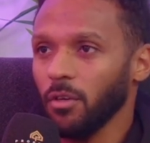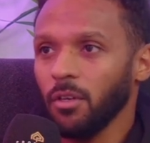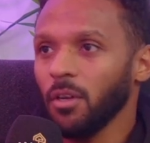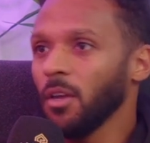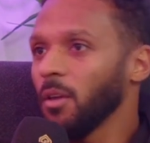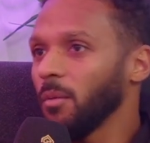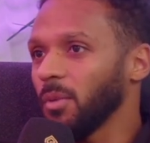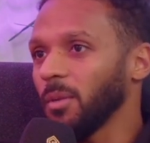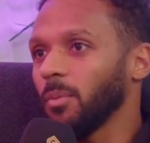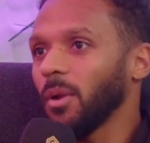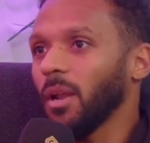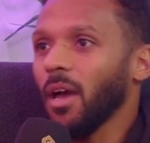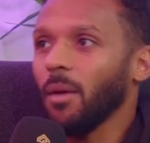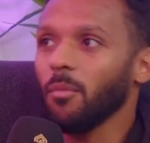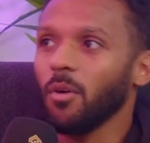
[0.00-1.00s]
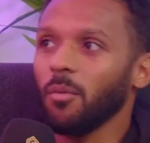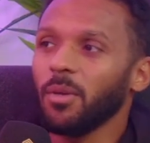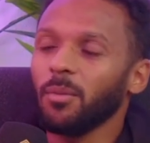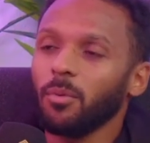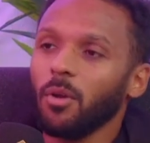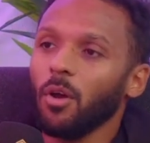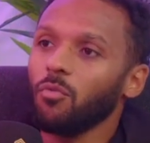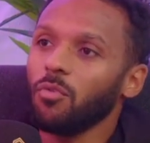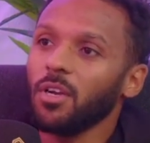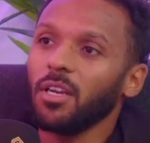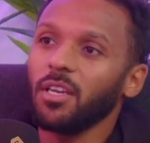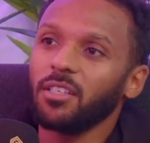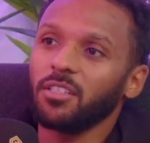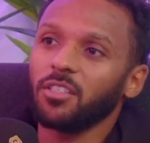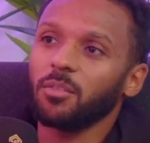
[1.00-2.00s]
and people like Amber, and people that are really
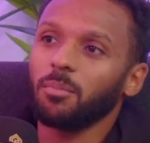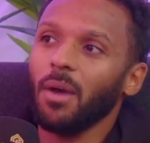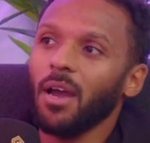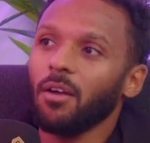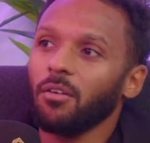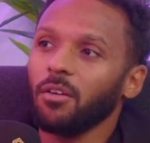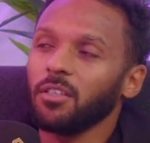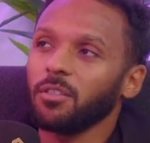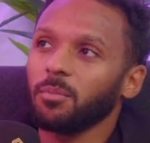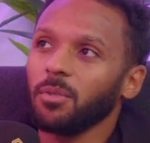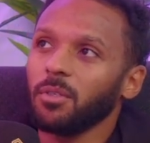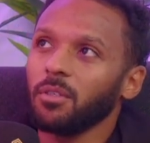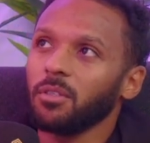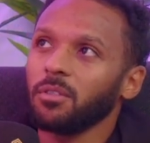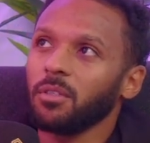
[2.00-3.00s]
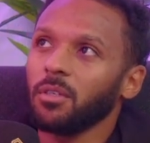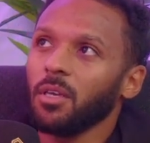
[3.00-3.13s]
inspiring, is because